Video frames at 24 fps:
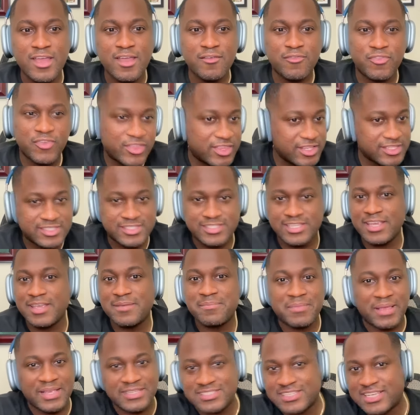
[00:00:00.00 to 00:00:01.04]
for this
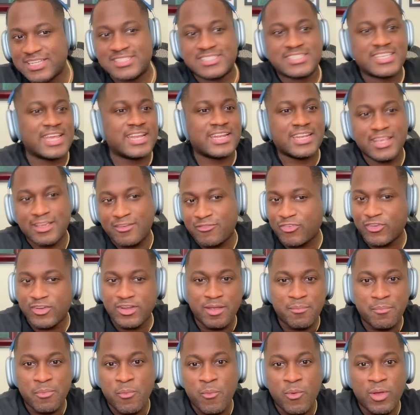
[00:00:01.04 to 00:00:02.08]
team that's contending for
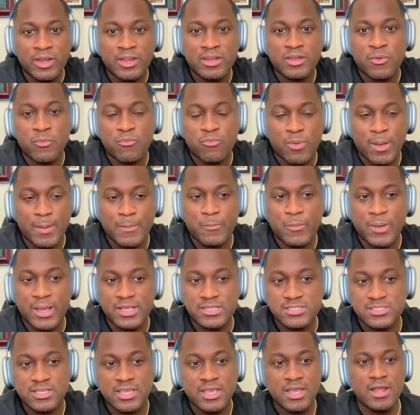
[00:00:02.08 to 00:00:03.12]
number one in the
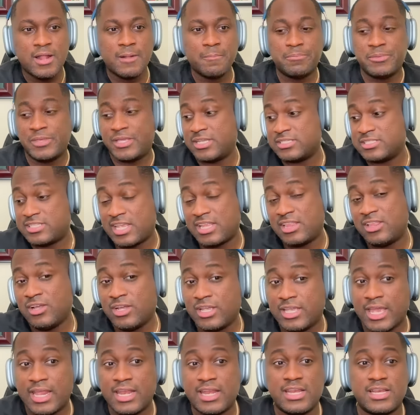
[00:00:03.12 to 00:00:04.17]
West because they
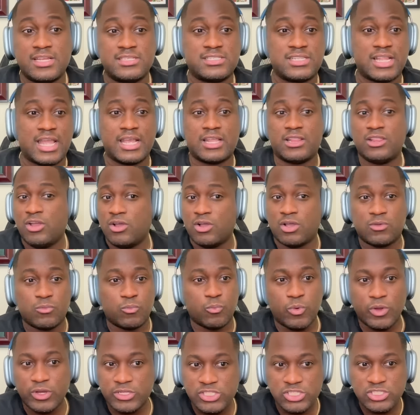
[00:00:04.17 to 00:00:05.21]
look at it as like, look,
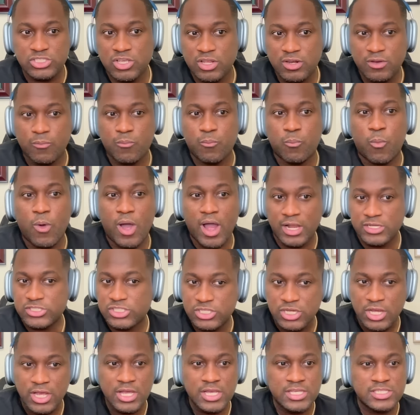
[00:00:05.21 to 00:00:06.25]
we're just going to
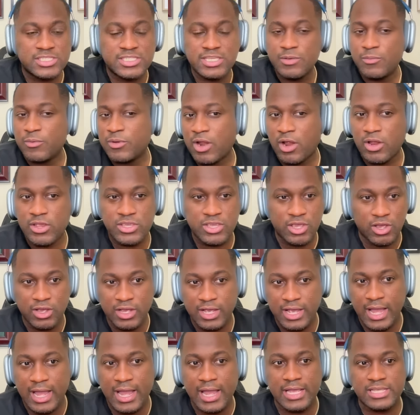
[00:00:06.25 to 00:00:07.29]
watch, see what our young
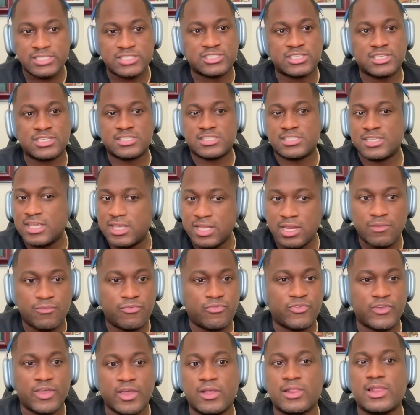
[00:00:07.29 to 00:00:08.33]
guys succeed and
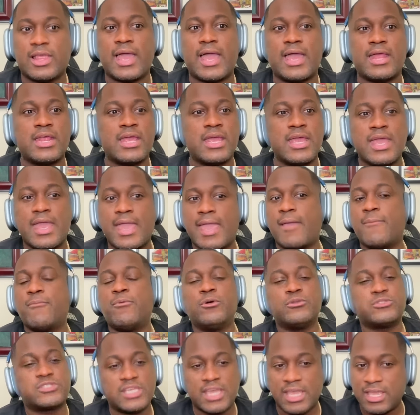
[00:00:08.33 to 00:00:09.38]
fail at, and
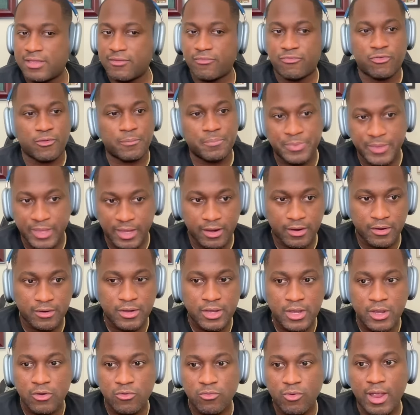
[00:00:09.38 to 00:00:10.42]
we'll take it from there
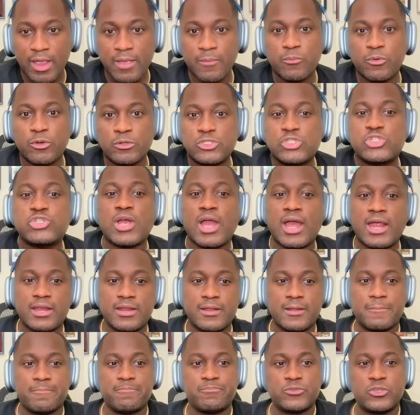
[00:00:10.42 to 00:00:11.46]
right? We'll try
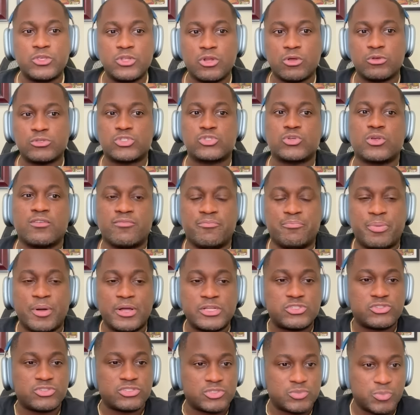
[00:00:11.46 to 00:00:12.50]
to, you know, sort of
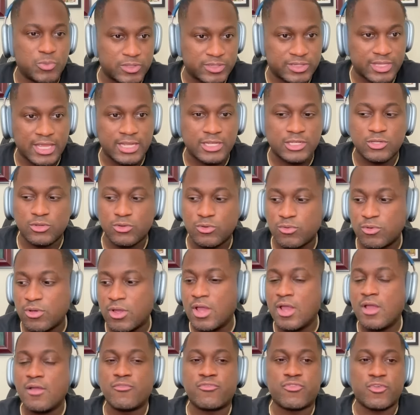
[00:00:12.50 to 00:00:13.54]
buttress what they do
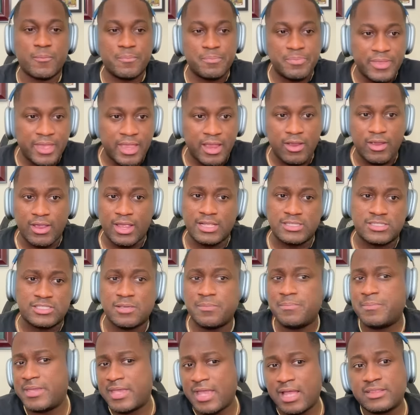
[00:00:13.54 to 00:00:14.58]
from there. And
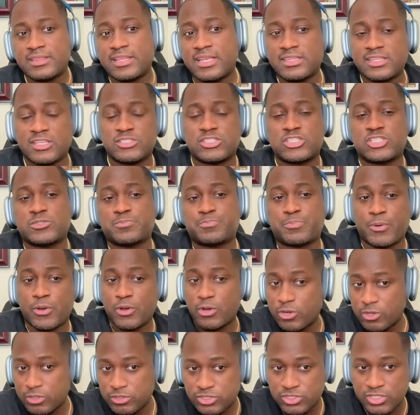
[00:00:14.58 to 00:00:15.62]
to me, I think the
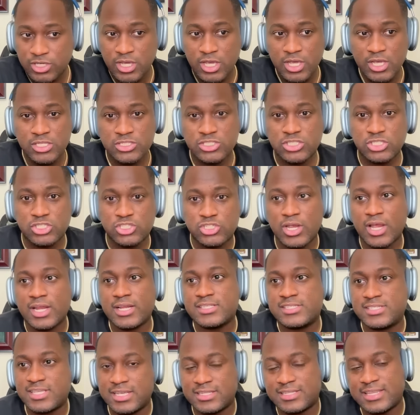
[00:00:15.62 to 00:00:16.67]
Spurs should try
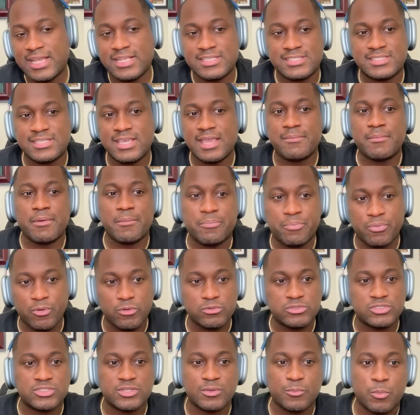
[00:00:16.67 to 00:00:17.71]
to take that same
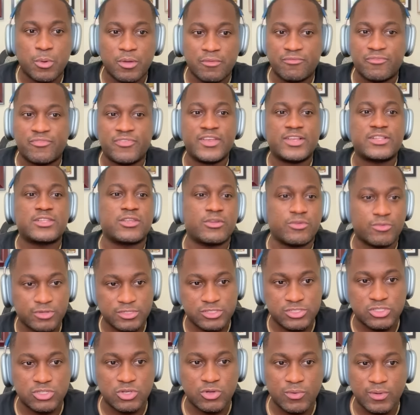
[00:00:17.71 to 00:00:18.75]
approach to what Victor
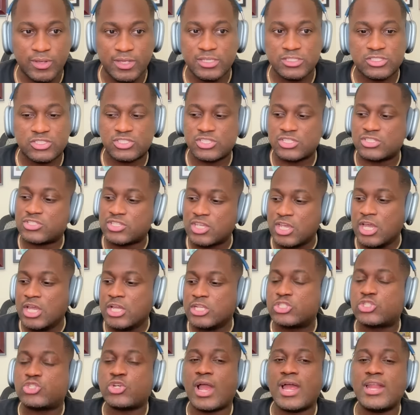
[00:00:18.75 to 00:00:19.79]
is doing. It's just
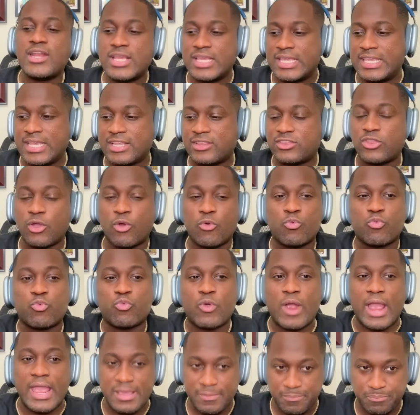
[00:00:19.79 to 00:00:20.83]
try to get the
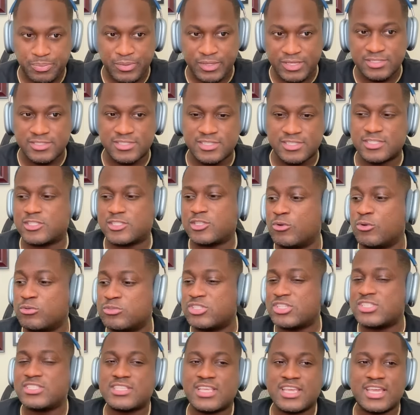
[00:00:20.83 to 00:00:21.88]
right pieces. Don't
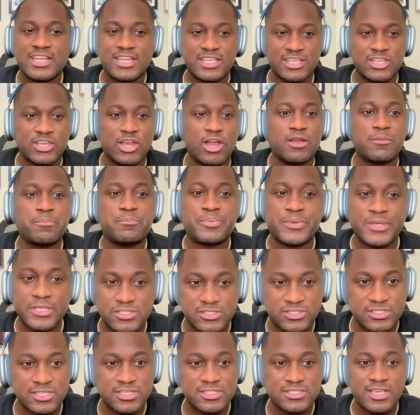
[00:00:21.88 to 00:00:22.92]
just get young
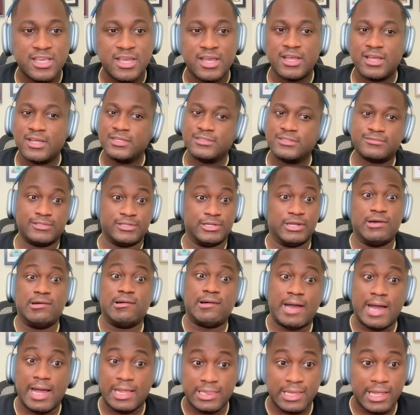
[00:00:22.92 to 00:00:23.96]
pieces, you know,
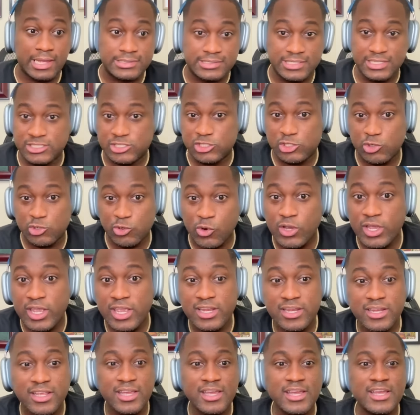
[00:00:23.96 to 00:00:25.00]
a la
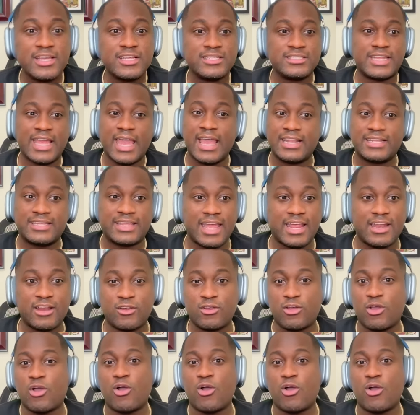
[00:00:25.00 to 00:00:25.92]
Detroit that that are